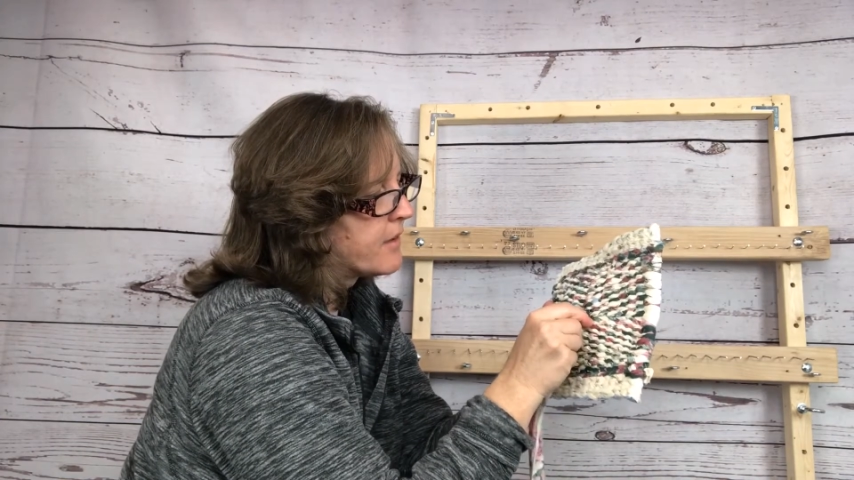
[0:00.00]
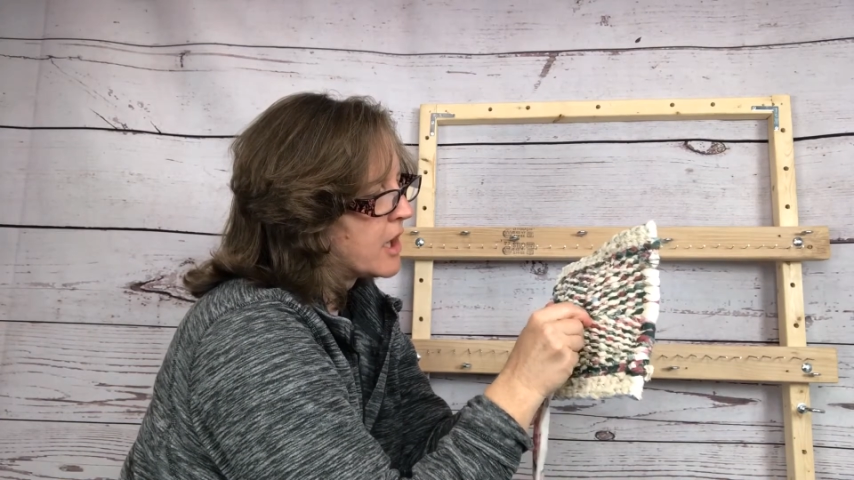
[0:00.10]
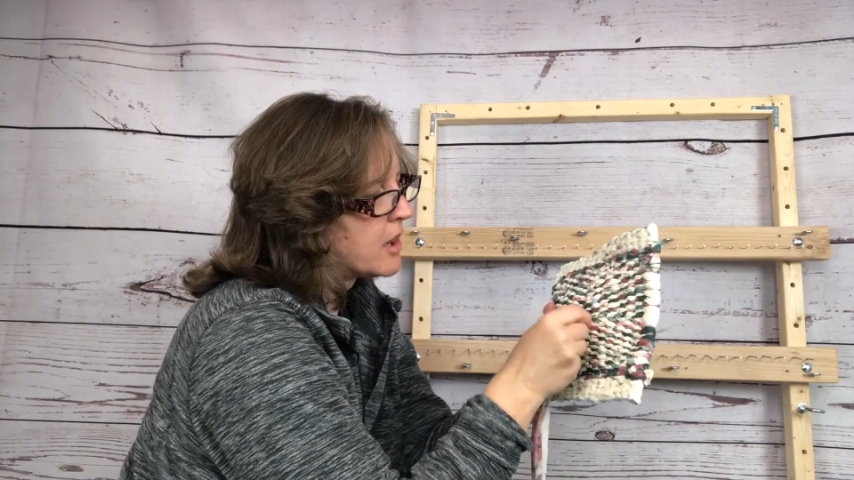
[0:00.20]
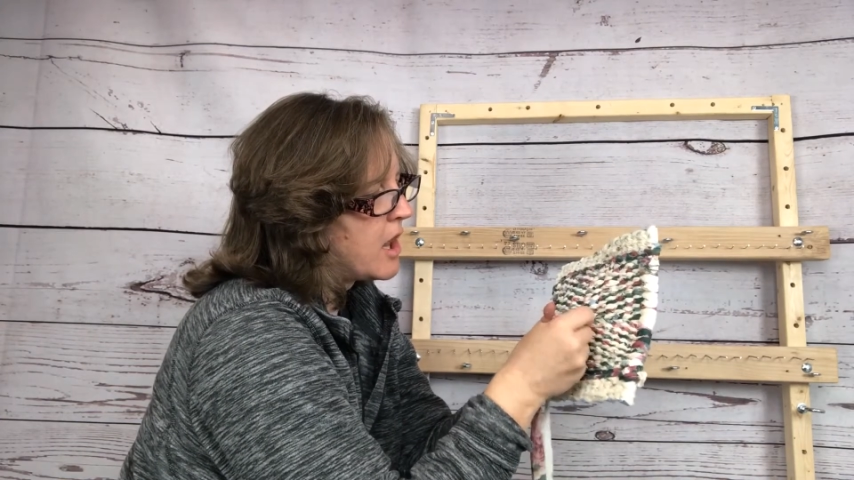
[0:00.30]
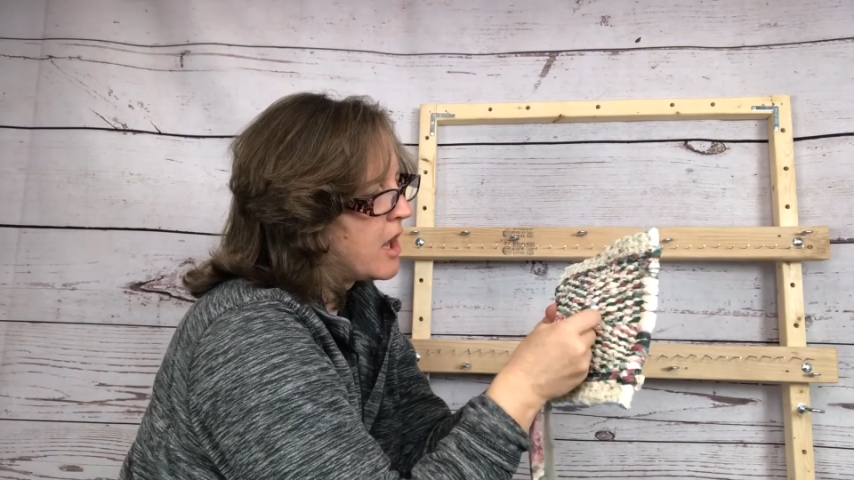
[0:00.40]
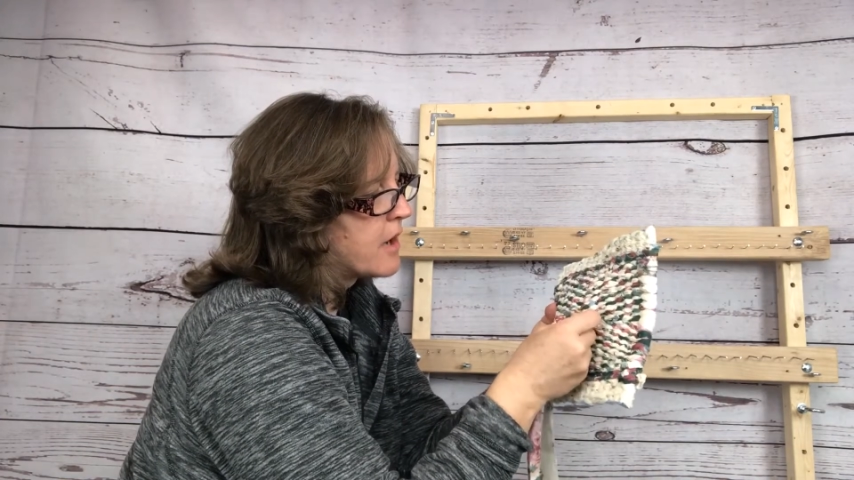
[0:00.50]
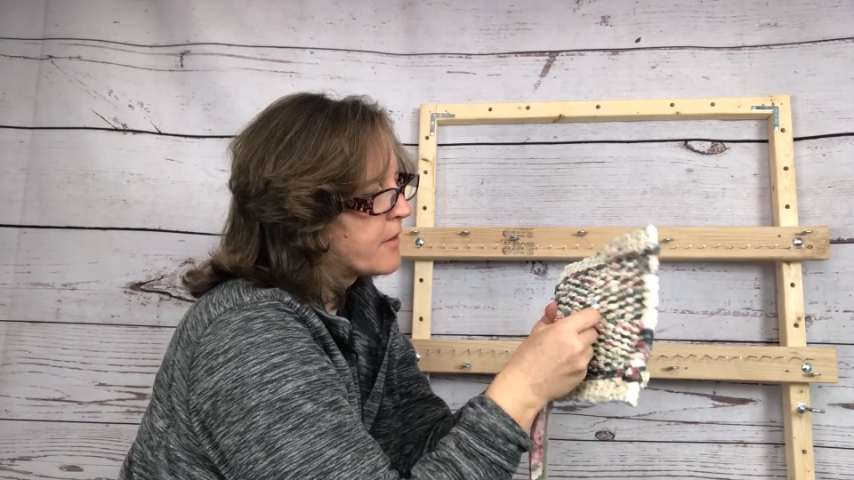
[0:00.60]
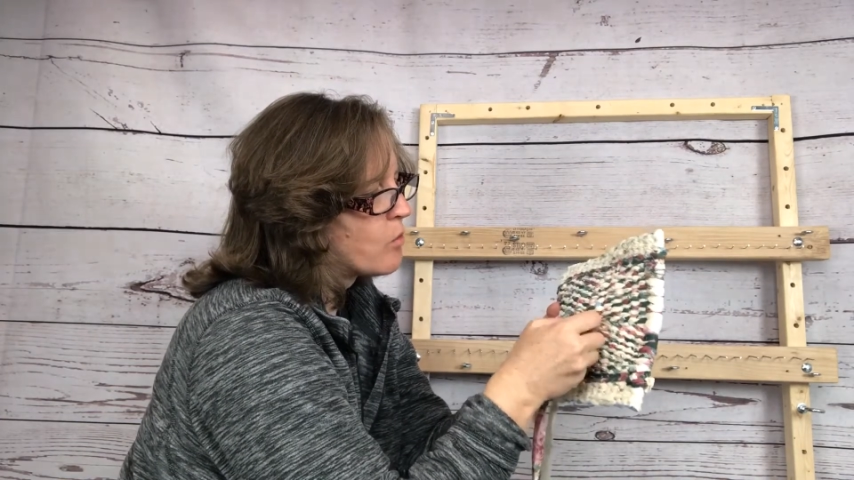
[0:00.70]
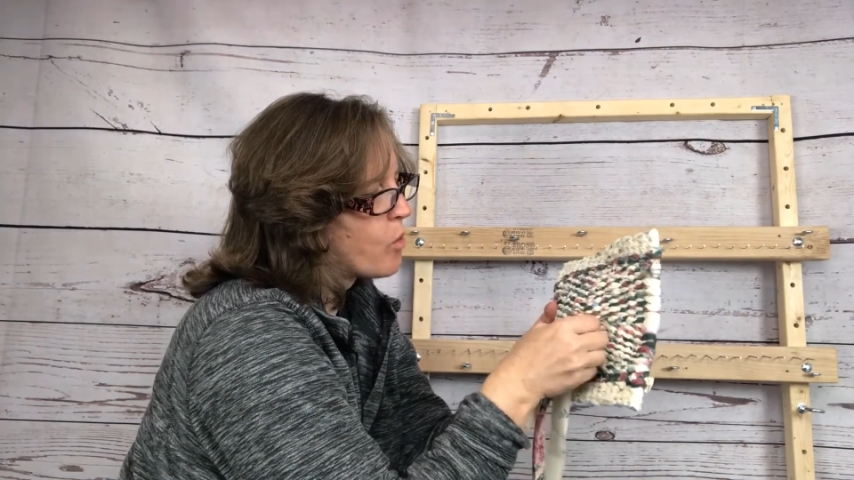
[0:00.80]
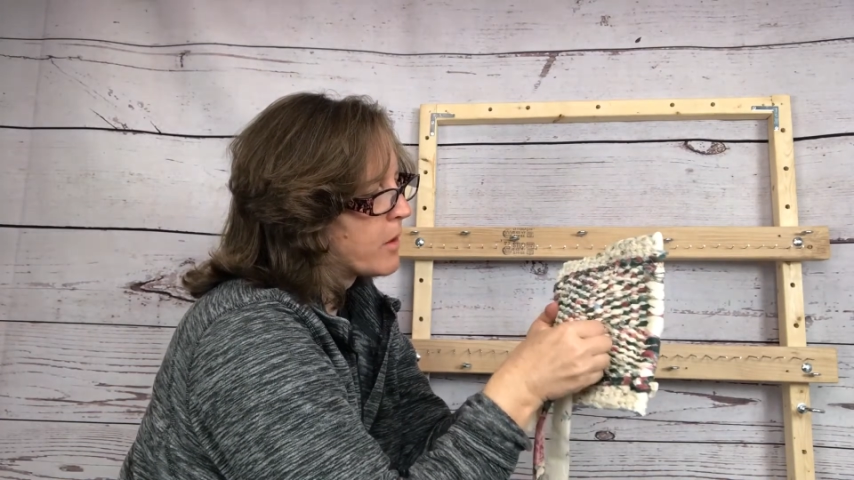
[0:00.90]
along the
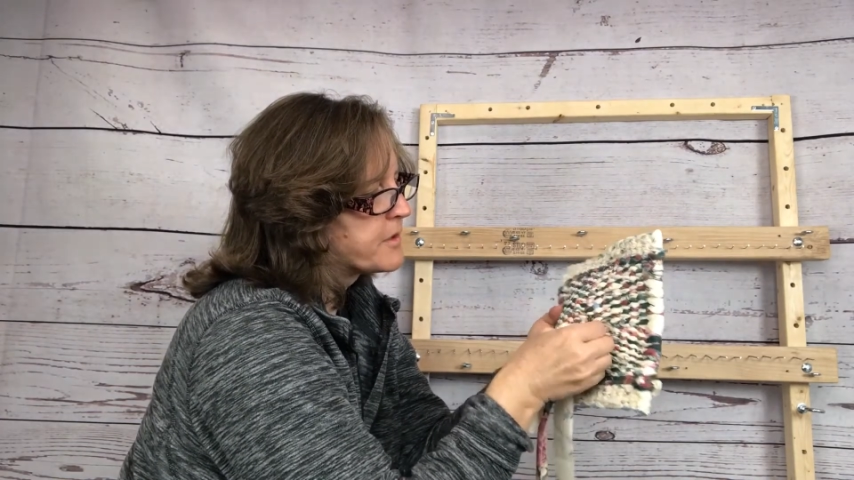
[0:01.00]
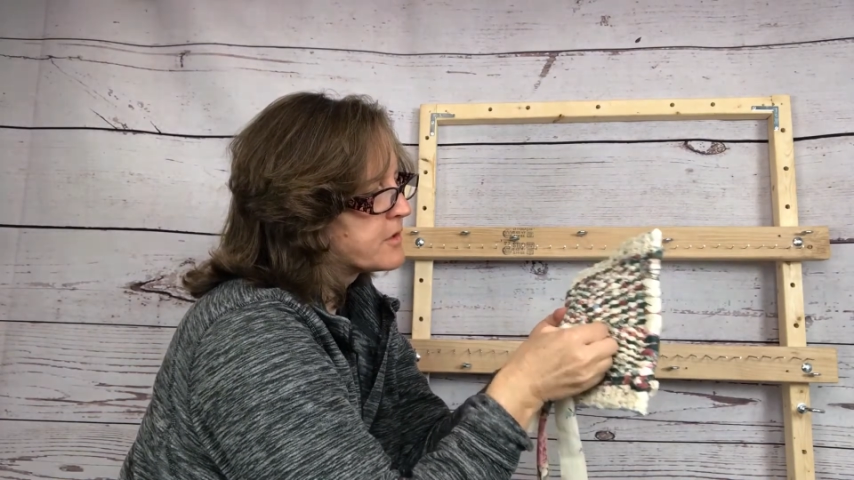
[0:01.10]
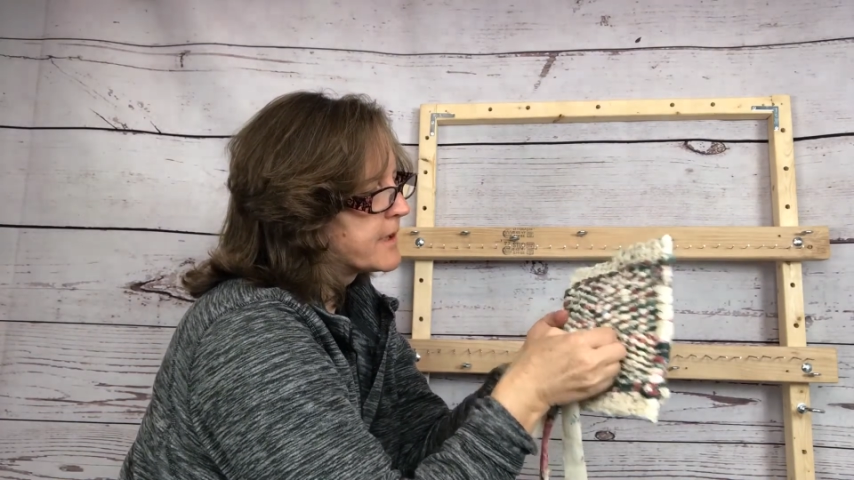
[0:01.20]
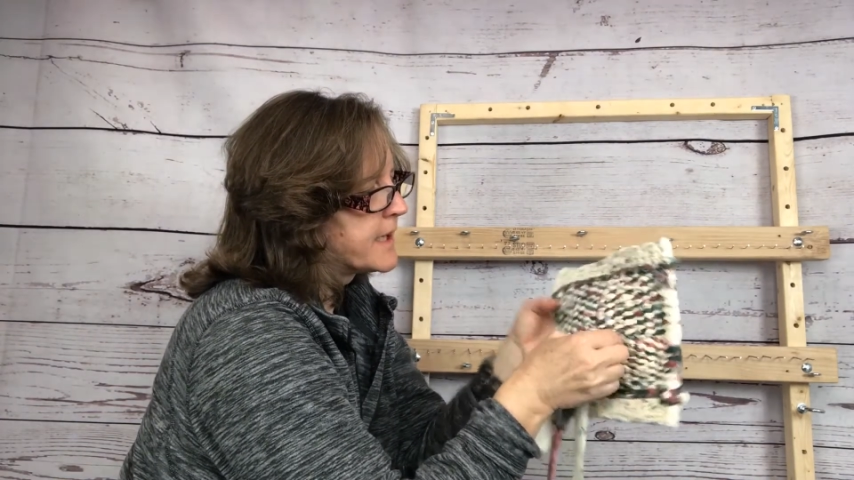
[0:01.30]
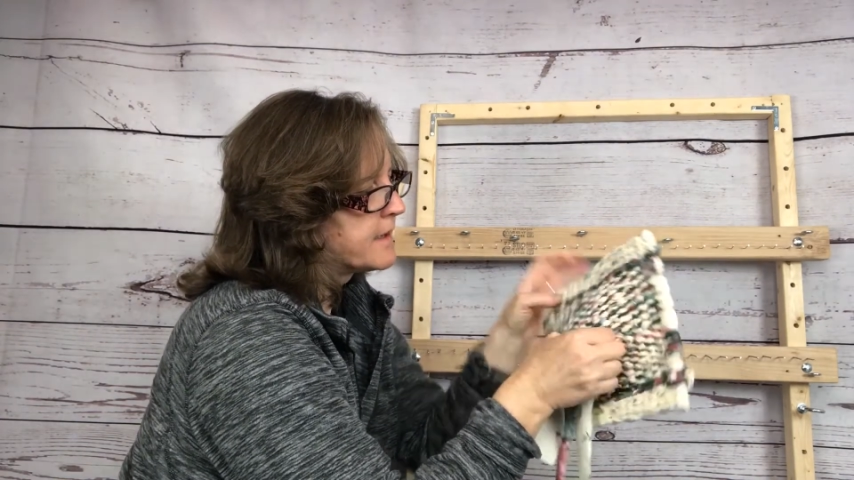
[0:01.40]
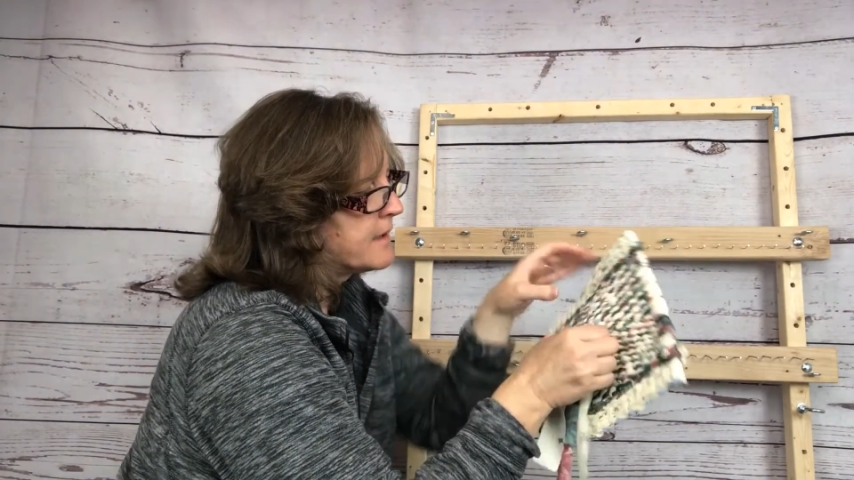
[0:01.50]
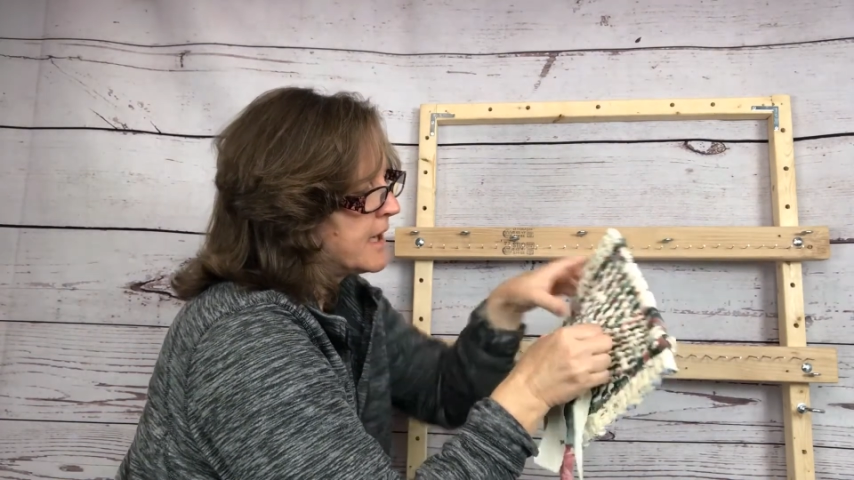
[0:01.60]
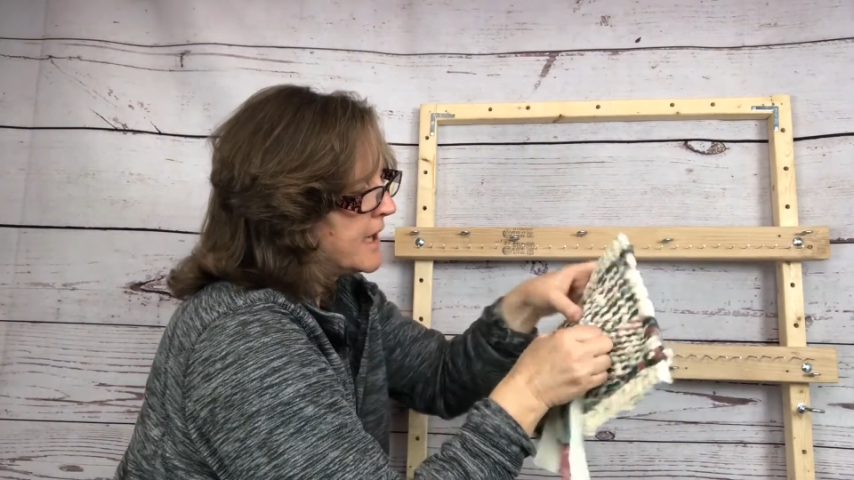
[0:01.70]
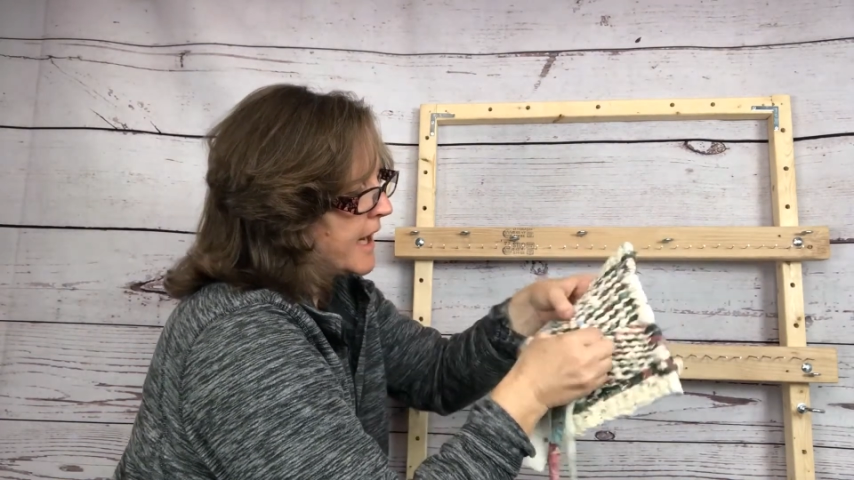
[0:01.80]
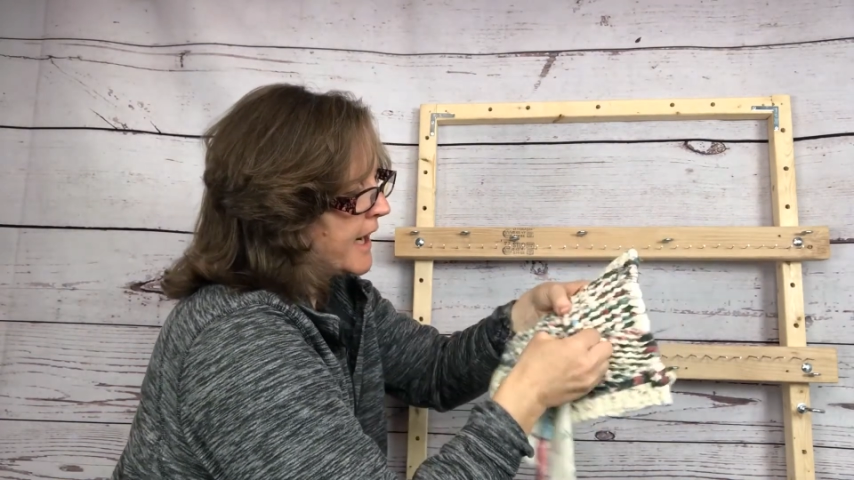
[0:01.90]
warp strand
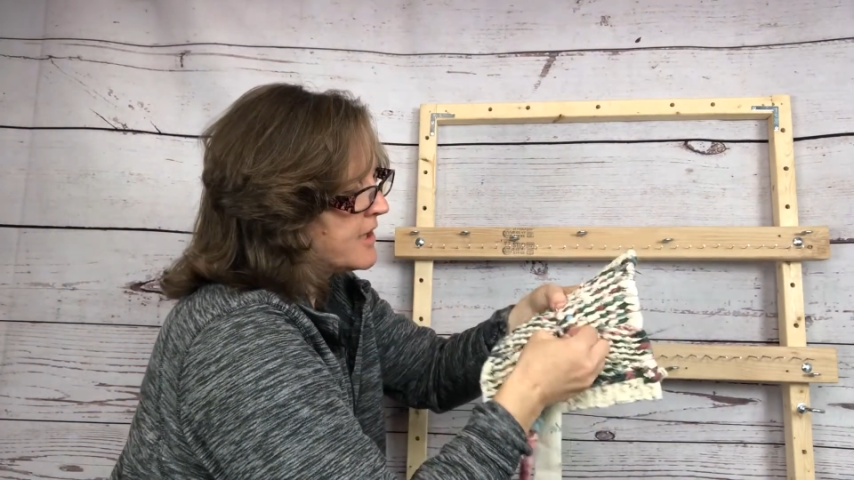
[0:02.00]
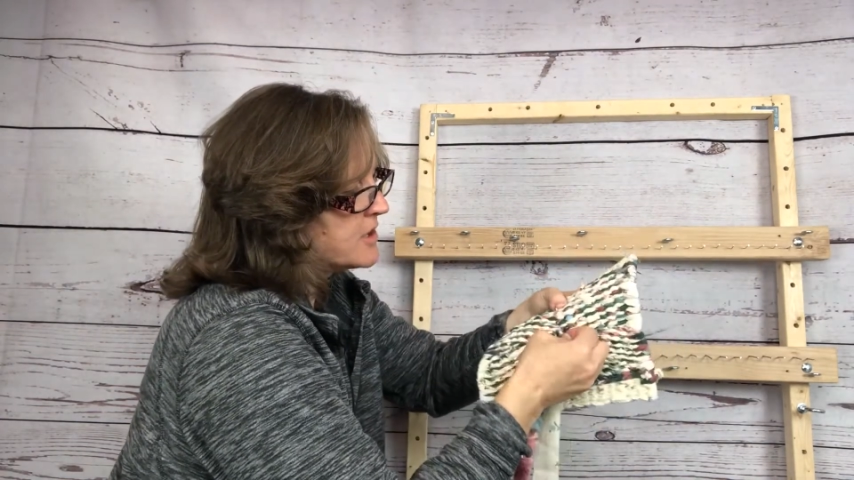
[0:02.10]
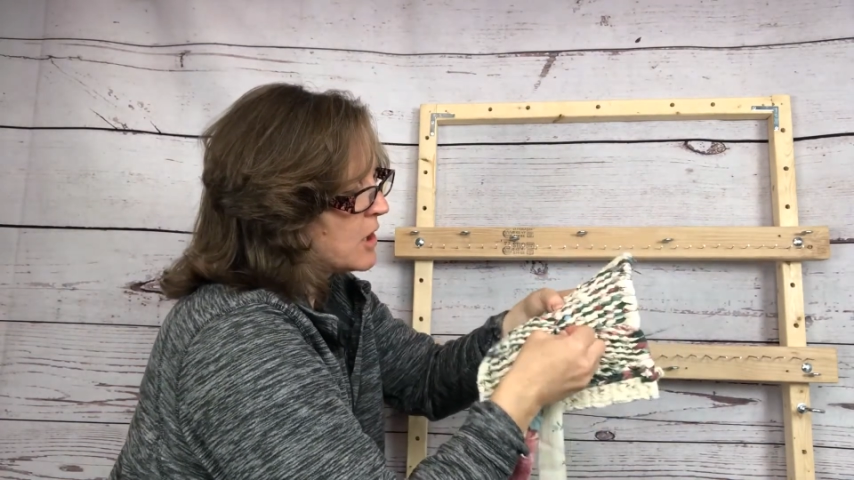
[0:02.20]
And I just